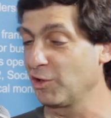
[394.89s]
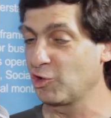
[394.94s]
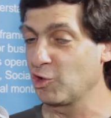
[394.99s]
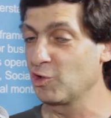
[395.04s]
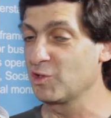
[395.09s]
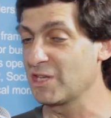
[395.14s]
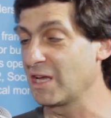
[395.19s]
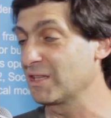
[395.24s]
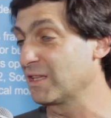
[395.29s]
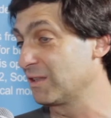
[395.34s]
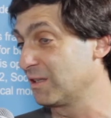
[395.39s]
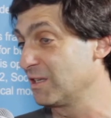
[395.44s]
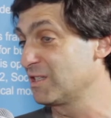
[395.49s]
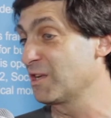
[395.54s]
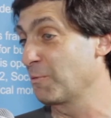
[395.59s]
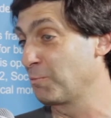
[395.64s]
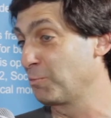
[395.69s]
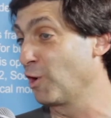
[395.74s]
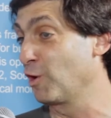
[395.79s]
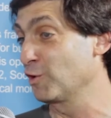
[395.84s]
It turns out that this
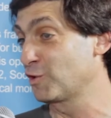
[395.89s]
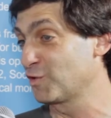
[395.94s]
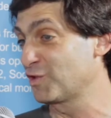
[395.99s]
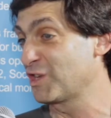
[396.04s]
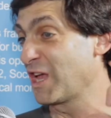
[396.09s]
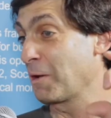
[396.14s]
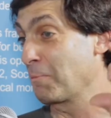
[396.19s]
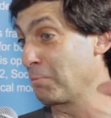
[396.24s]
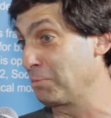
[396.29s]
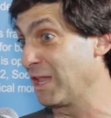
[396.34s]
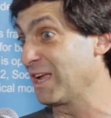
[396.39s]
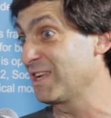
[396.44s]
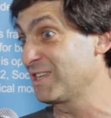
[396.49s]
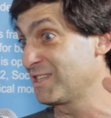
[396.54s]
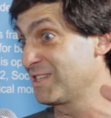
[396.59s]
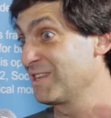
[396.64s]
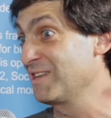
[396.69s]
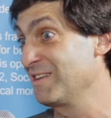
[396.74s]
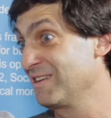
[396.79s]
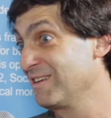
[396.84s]
approach of saying
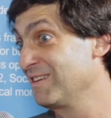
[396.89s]
plus